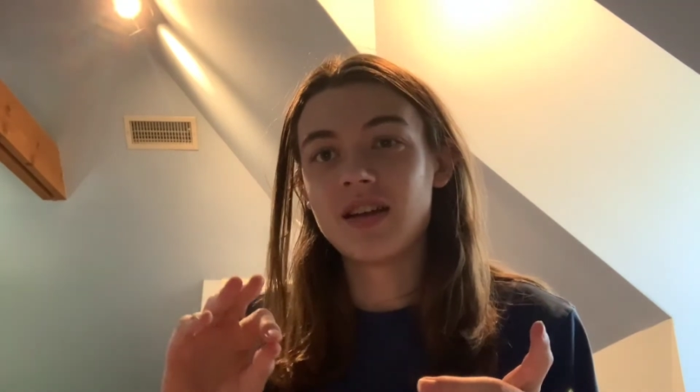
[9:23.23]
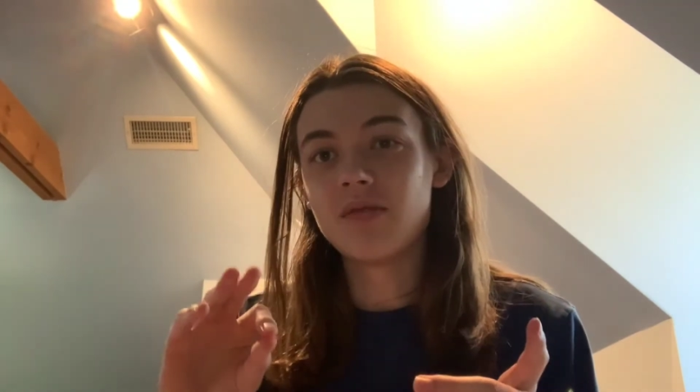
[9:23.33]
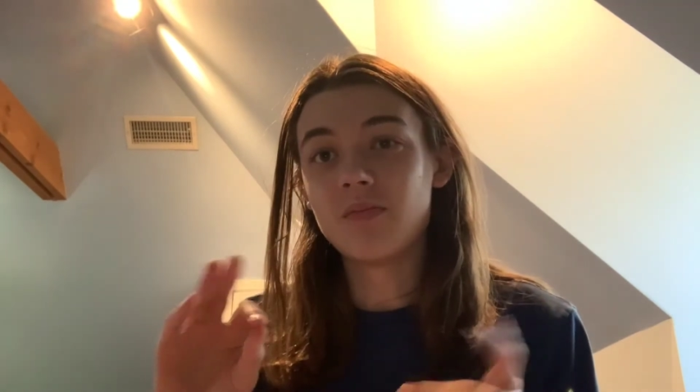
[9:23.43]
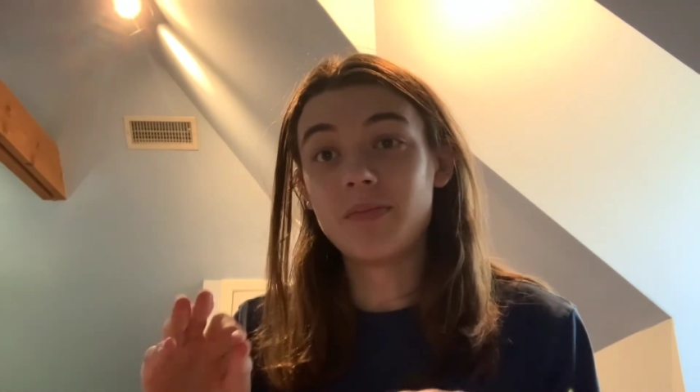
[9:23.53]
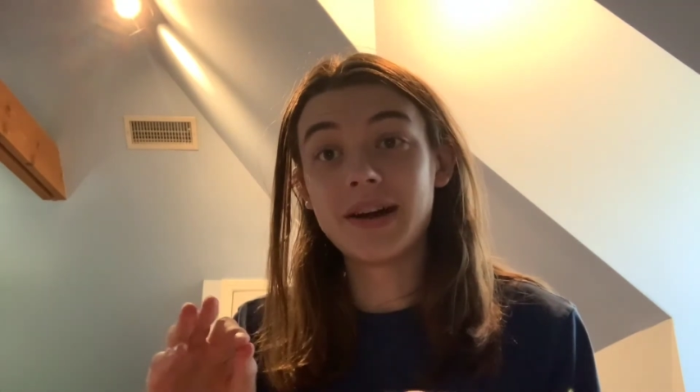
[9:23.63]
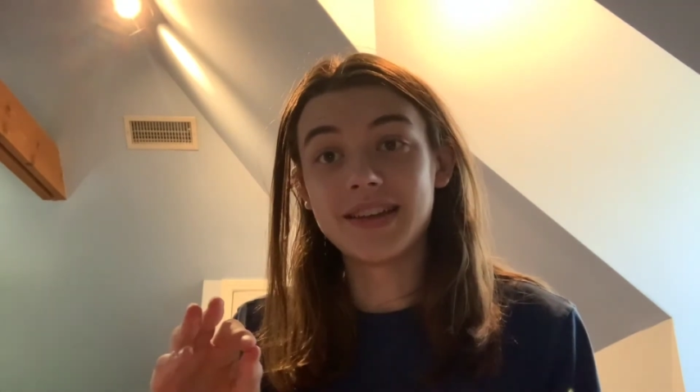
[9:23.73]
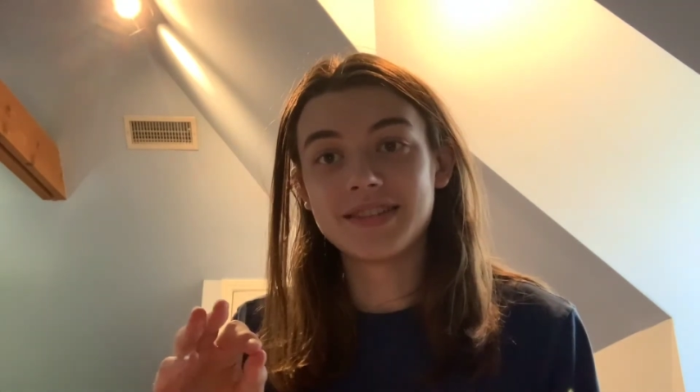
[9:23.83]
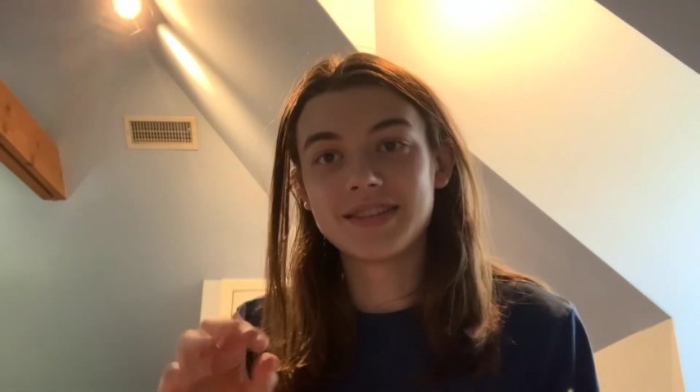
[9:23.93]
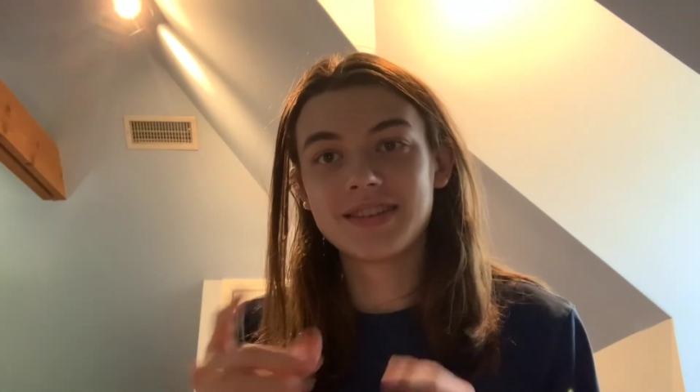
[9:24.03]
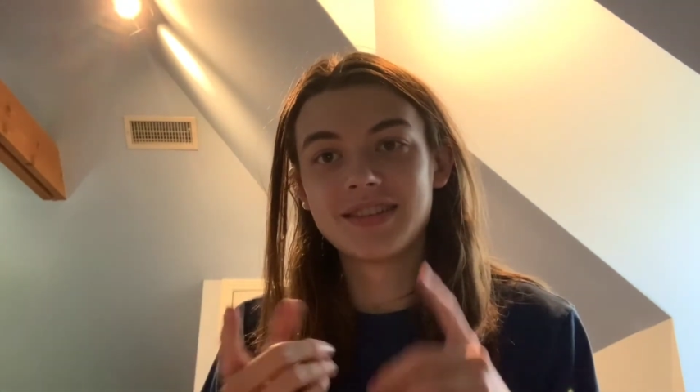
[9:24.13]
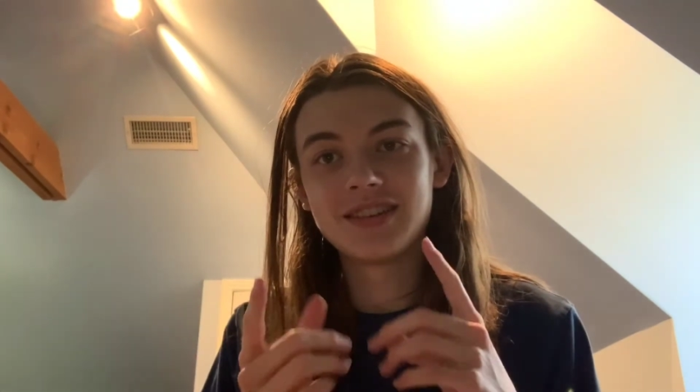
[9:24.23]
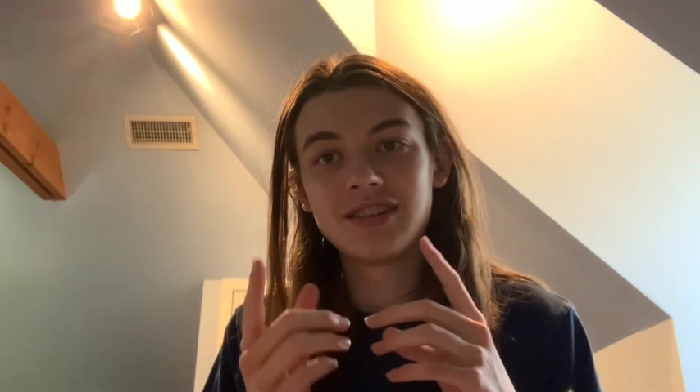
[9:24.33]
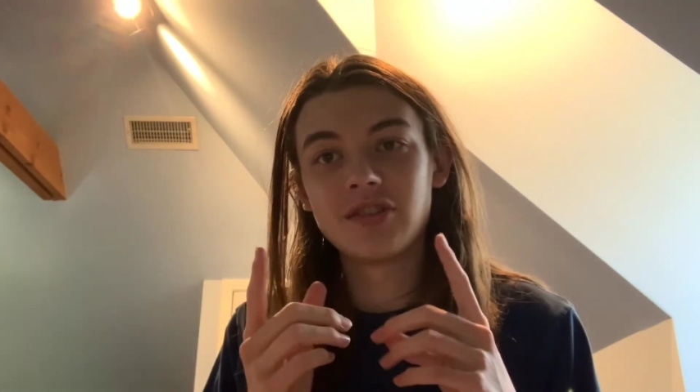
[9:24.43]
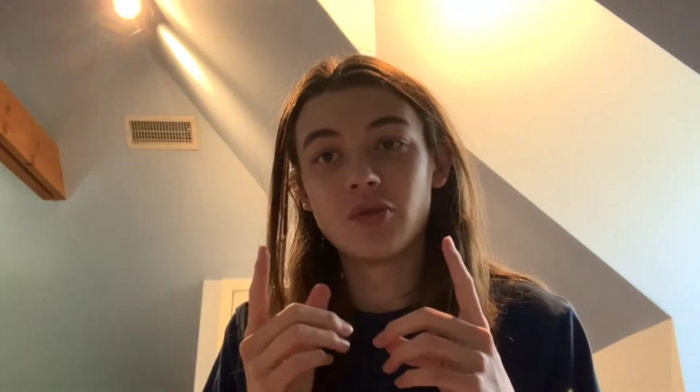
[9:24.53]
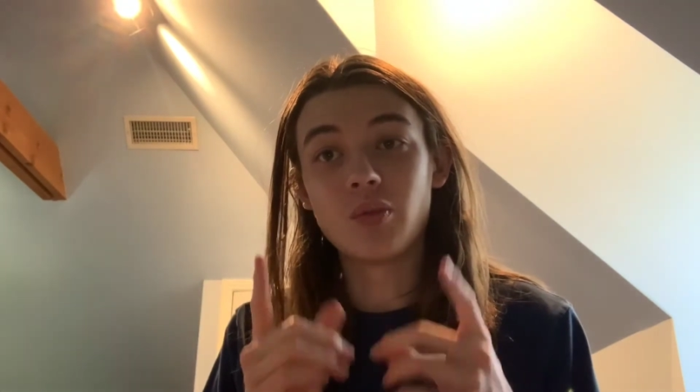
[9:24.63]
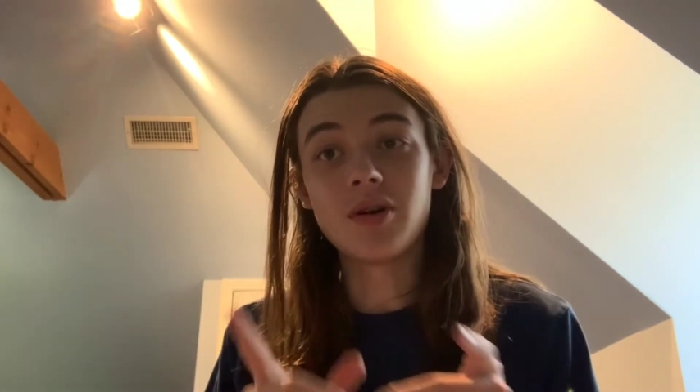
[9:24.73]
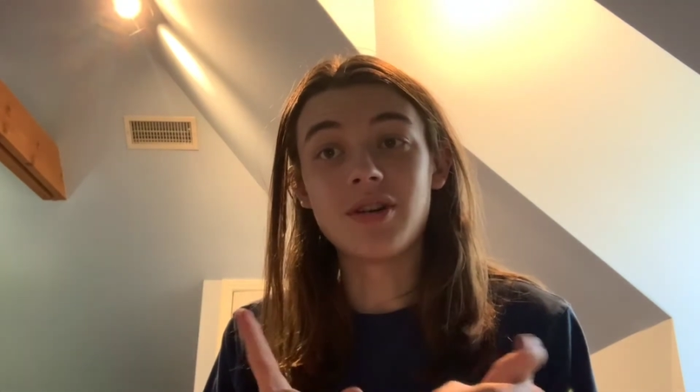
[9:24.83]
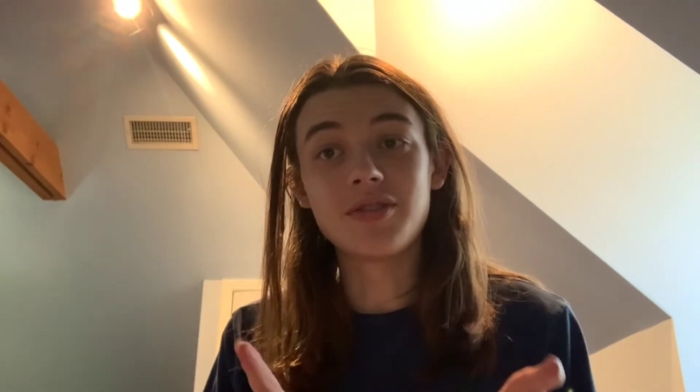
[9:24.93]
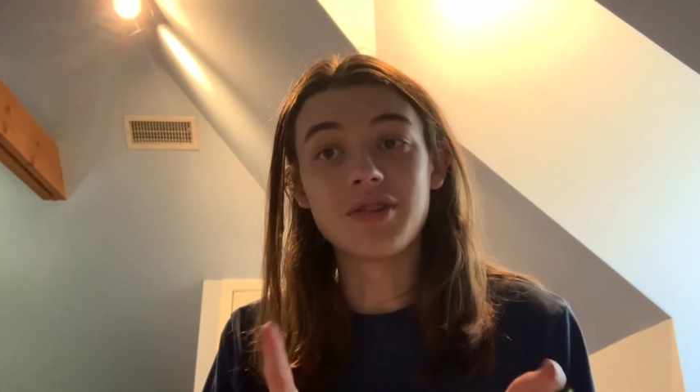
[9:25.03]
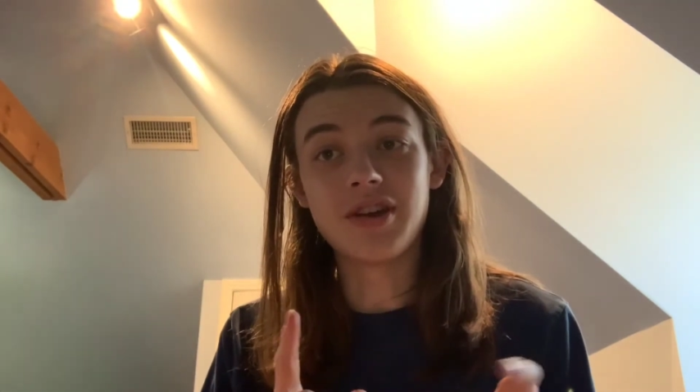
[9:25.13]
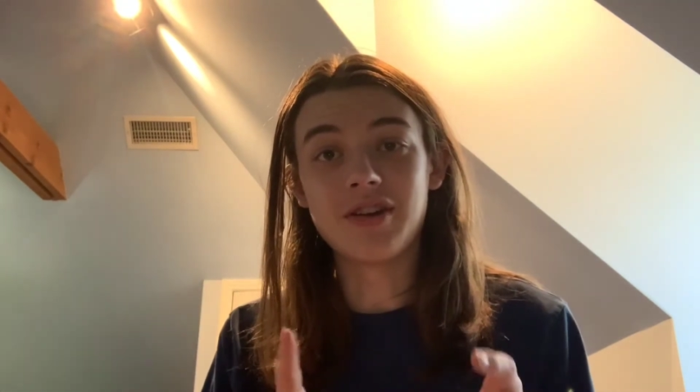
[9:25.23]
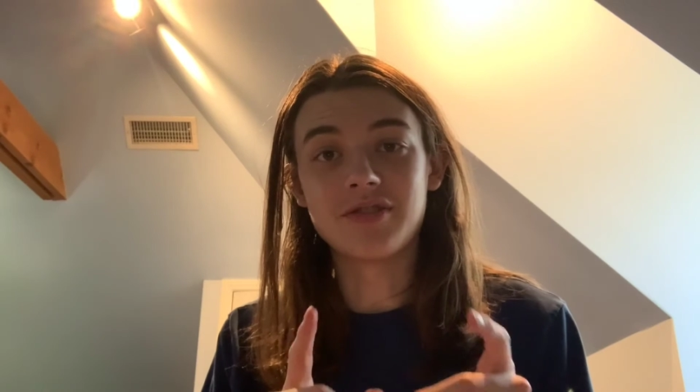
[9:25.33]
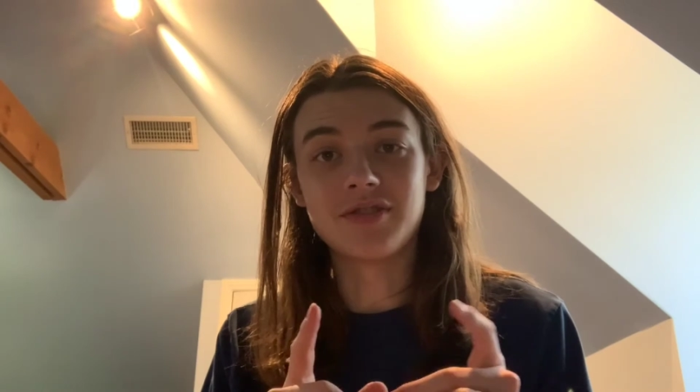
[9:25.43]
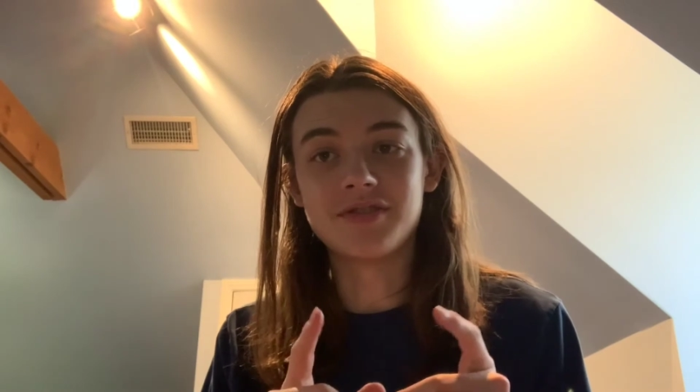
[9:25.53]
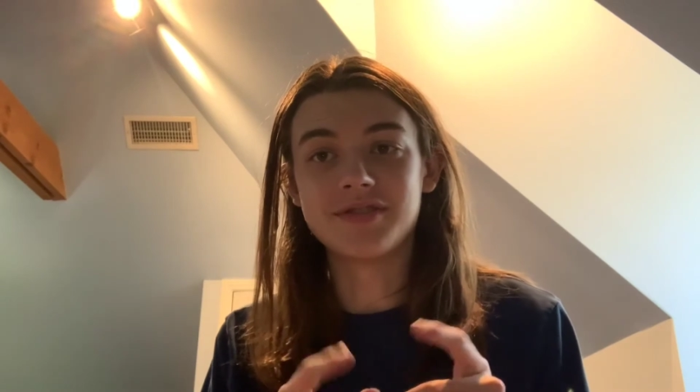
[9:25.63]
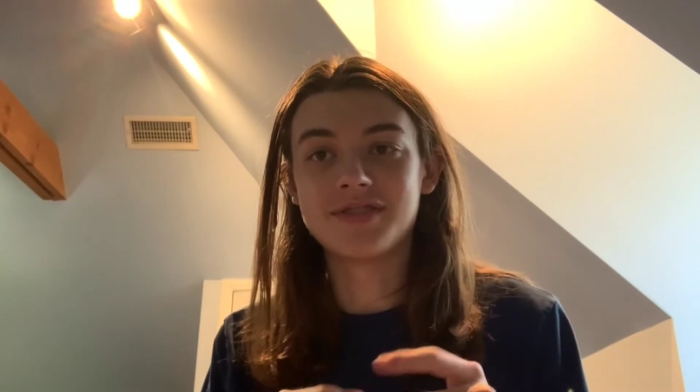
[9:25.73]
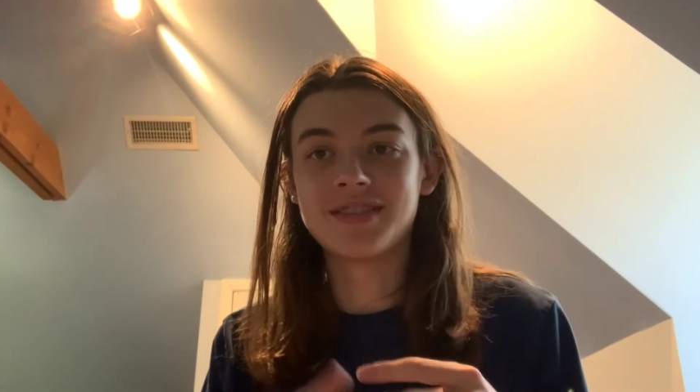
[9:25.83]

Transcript: but while other characters